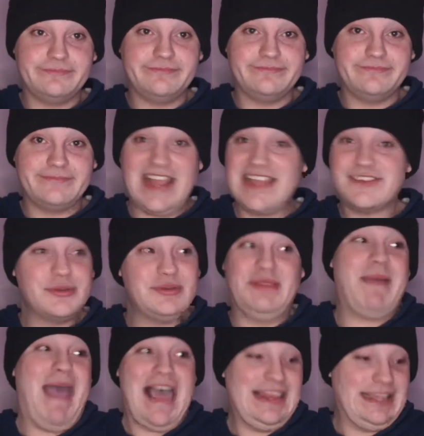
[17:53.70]
That's all the
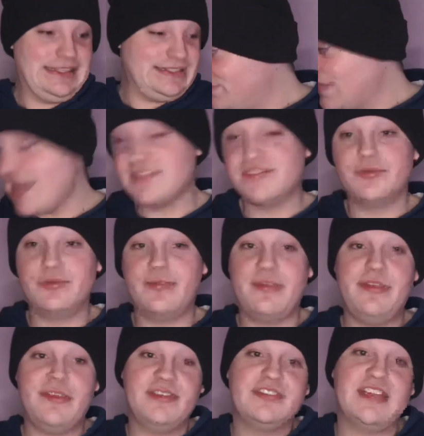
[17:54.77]
palettes. That's all the
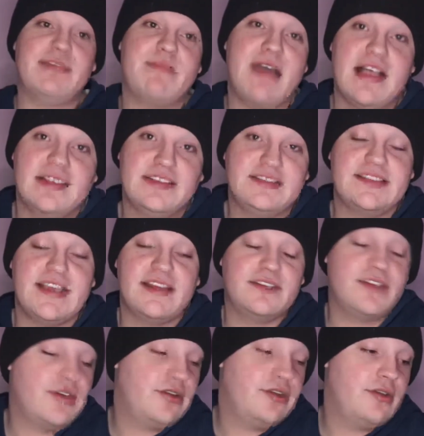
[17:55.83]
13 palettes that
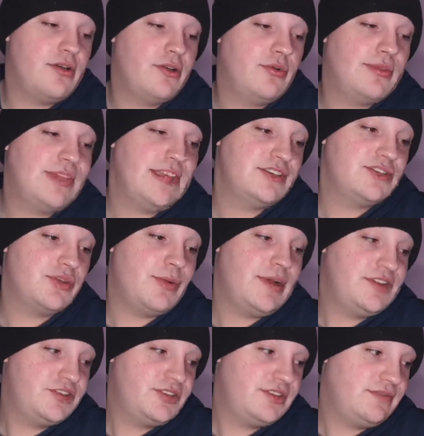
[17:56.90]
go along with each
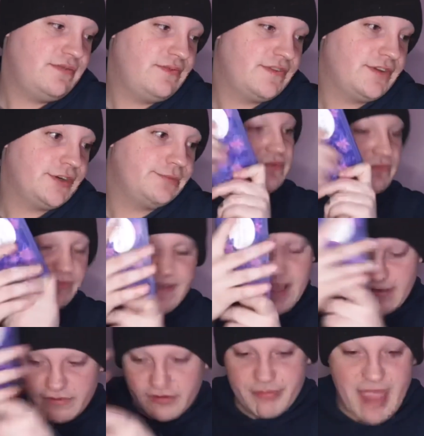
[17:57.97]
question, from
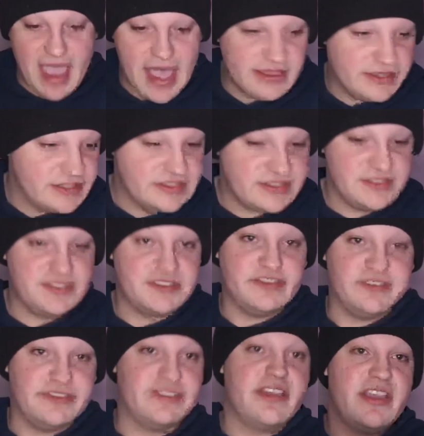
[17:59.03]
favourite palettes
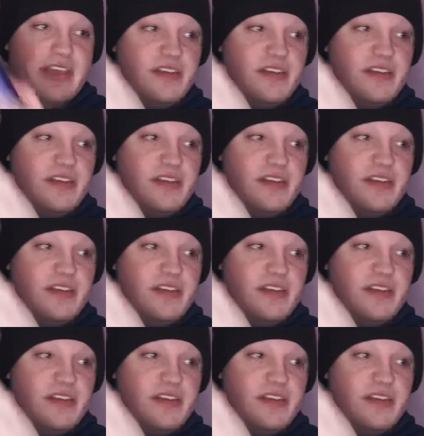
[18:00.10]
to